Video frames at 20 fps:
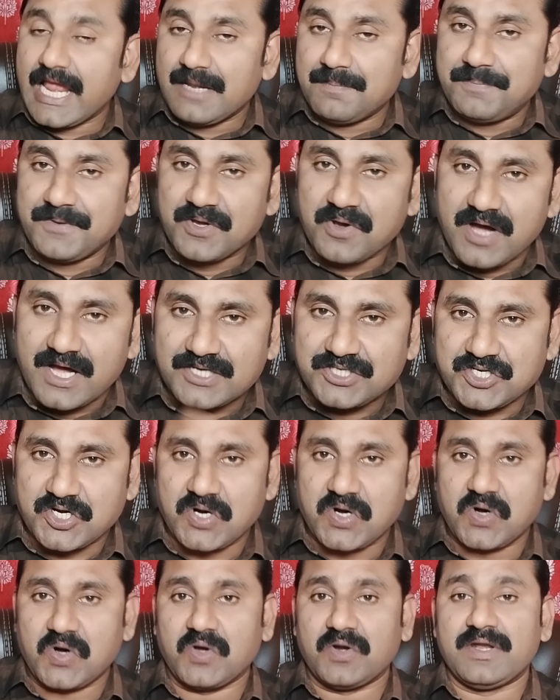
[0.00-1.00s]
help you at
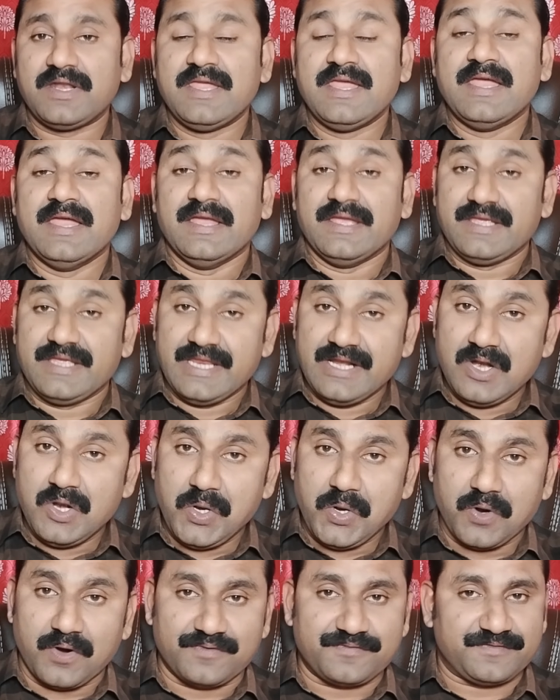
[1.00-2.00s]
all. In
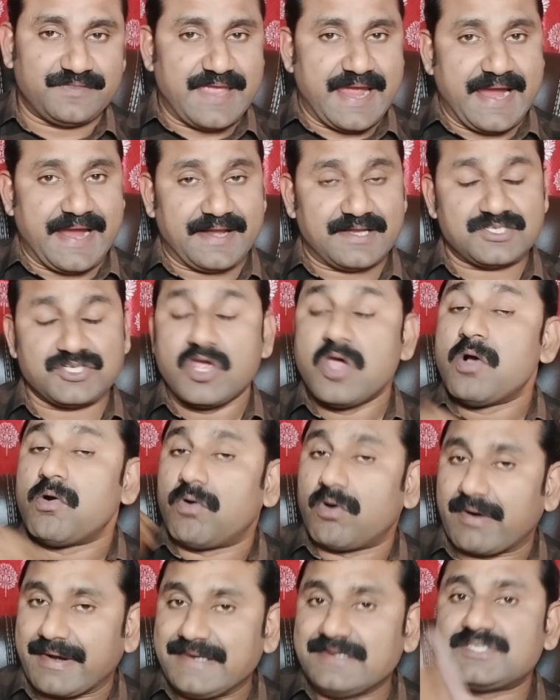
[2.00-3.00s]
lieu of that,
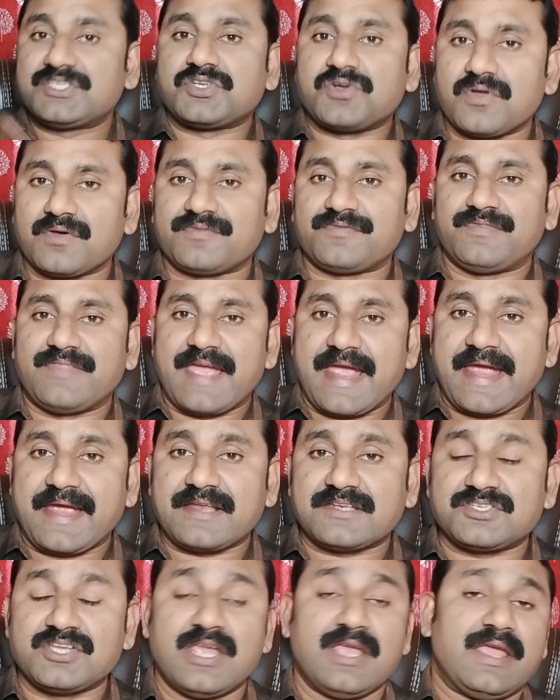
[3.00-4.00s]
or instead of
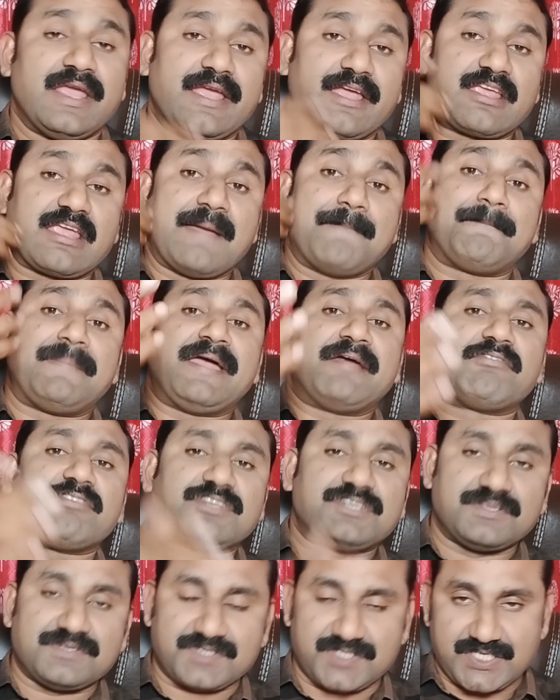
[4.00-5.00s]
that, a
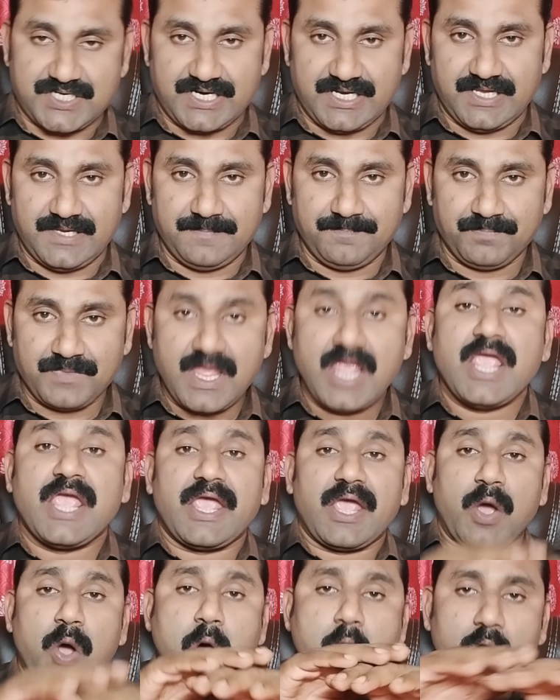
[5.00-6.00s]
comparative study,
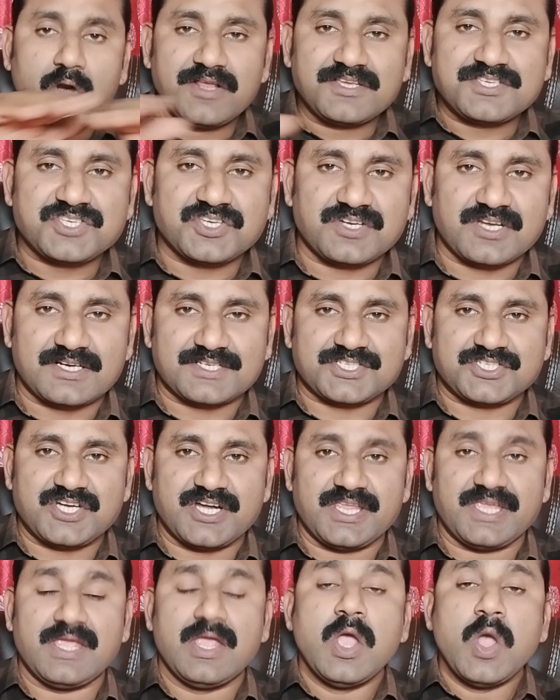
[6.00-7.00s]
a horizontal
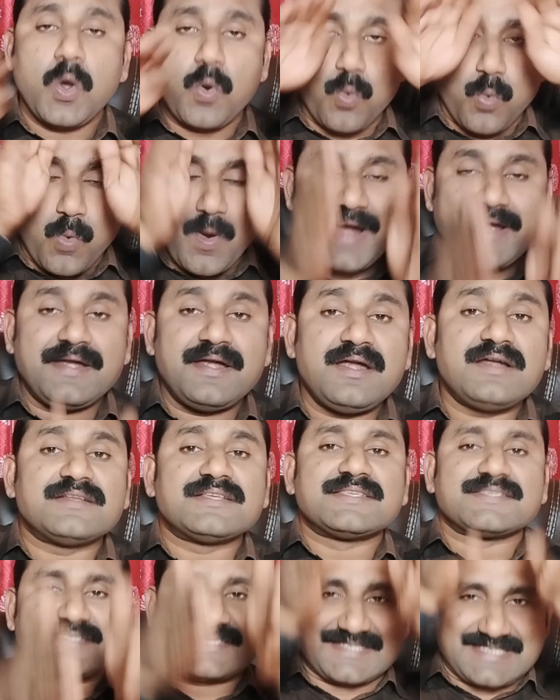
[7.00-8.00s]
study, one
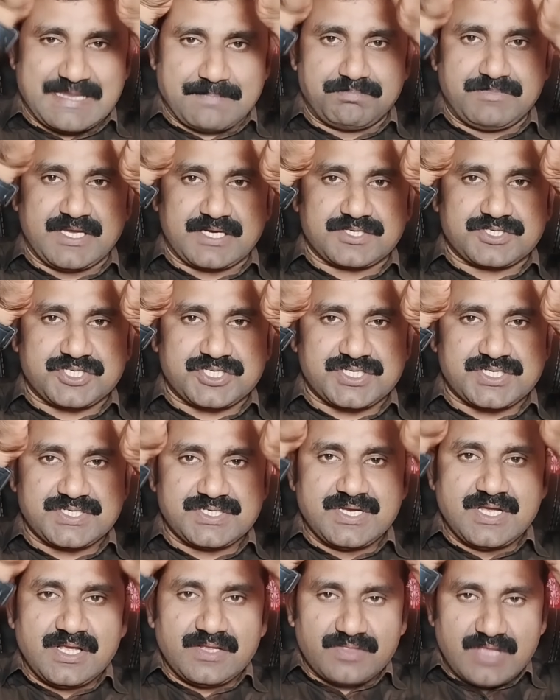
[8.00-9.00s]

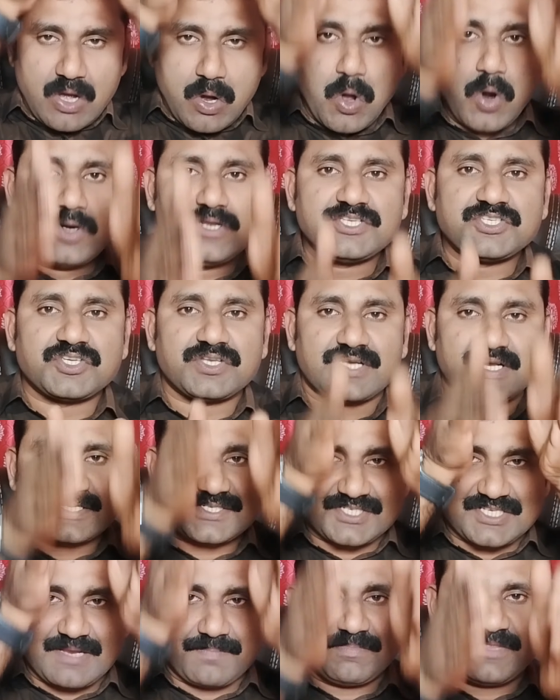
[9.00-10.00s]
subject, the horizontal
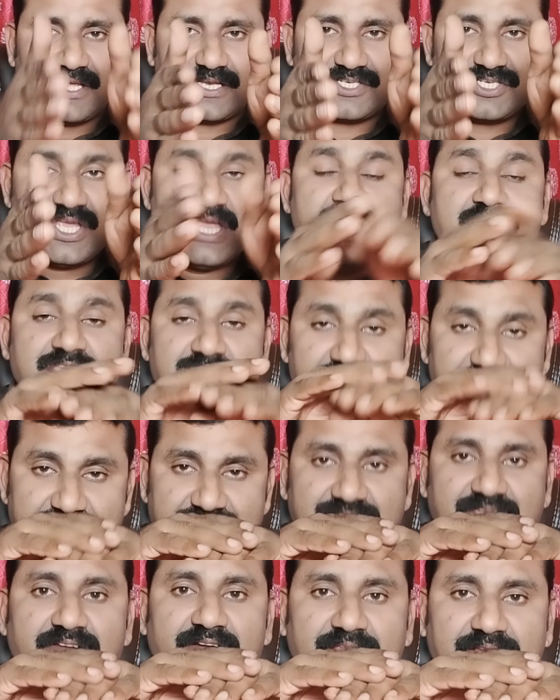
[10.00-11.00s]
subject
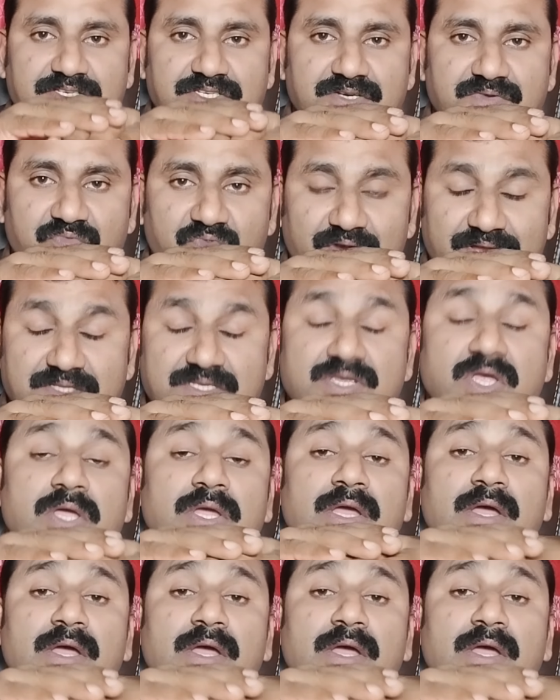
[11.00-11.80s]
is connected with